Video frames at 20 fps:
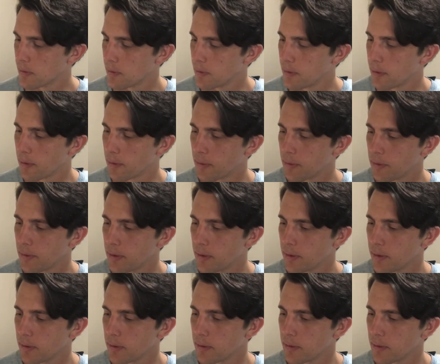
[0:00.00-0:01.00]
Another
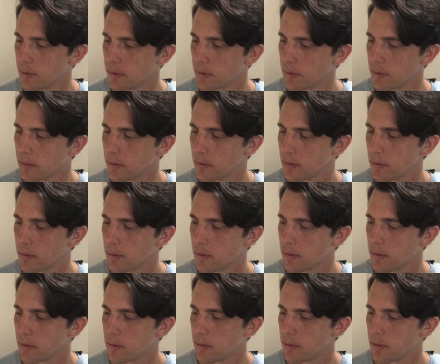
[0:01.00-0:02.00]
thing
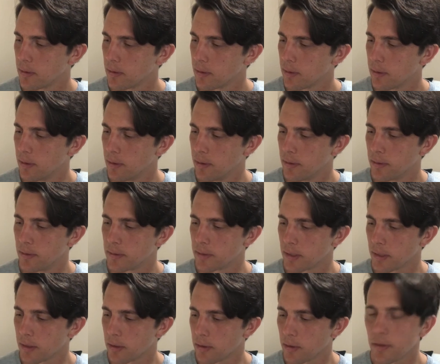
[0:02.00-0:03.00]
is
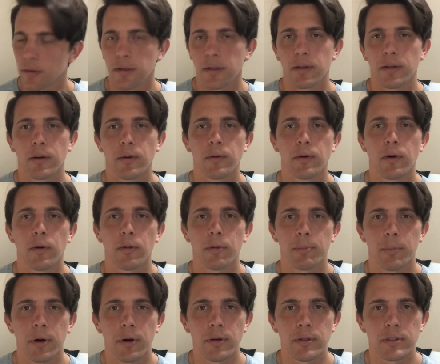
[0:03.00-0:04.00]
I currently don't know the
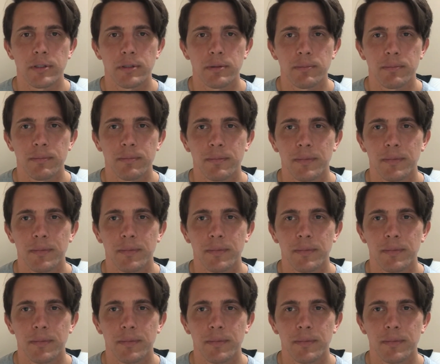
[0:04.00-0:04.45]
parts.